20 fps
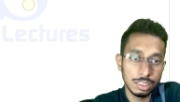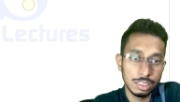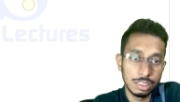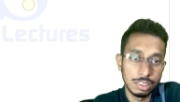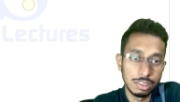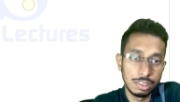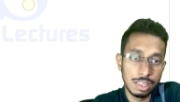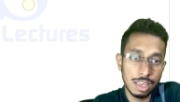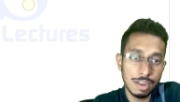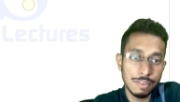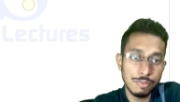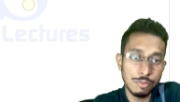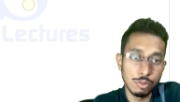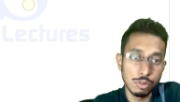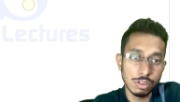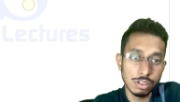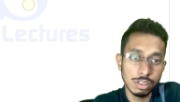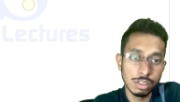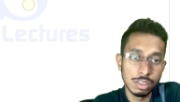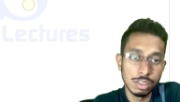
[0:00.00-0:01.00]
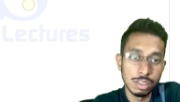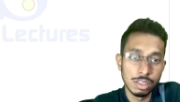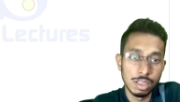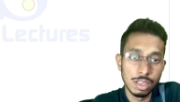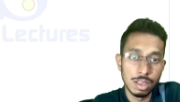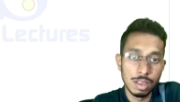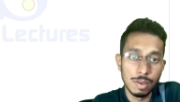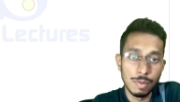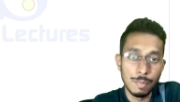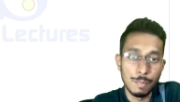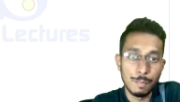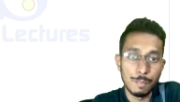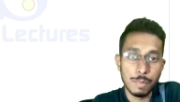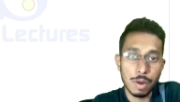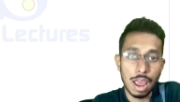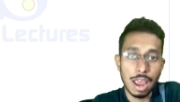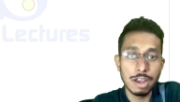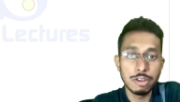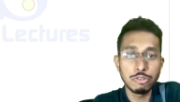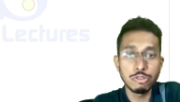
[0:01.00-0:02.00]
Therefore,
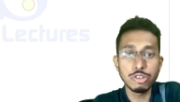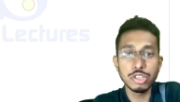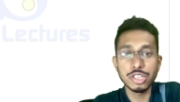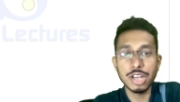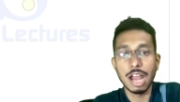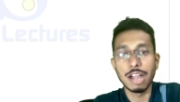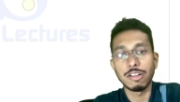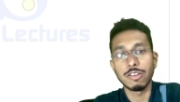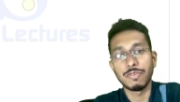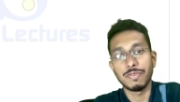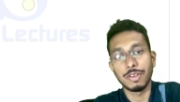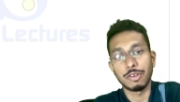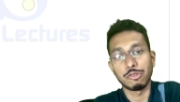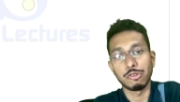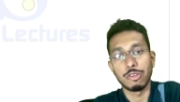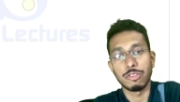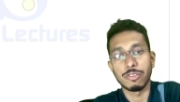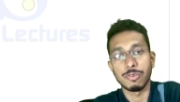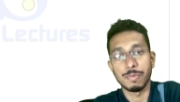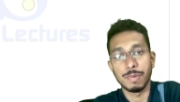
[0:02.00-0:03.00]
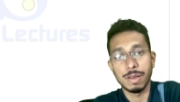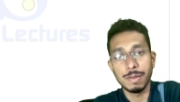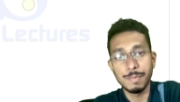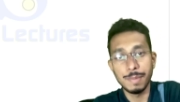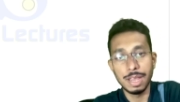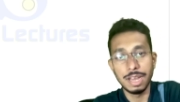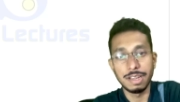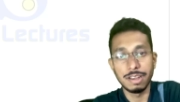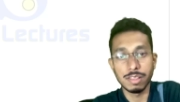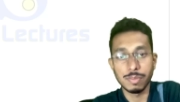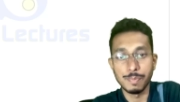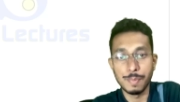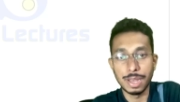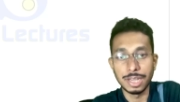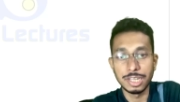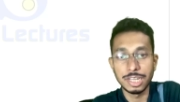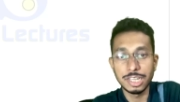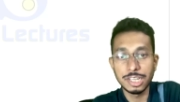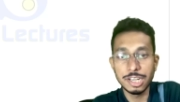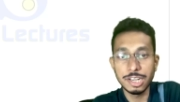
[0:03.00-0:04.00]
prior to start of eculizumab, it is
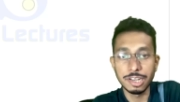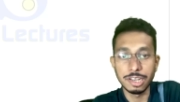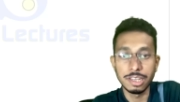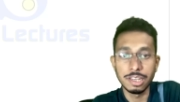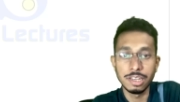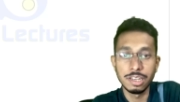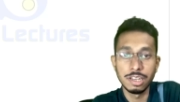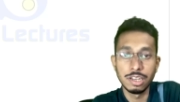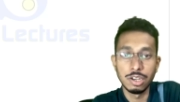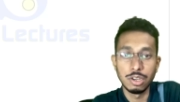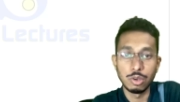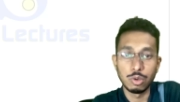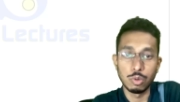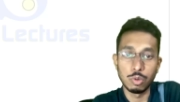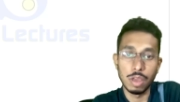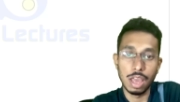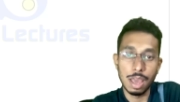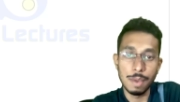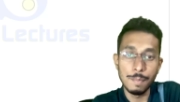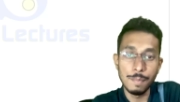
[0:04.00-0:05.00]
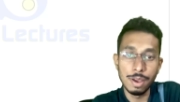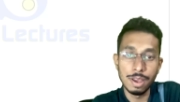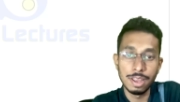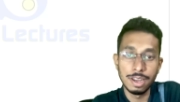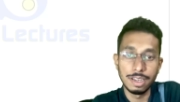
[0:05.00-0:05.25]
mandatory to have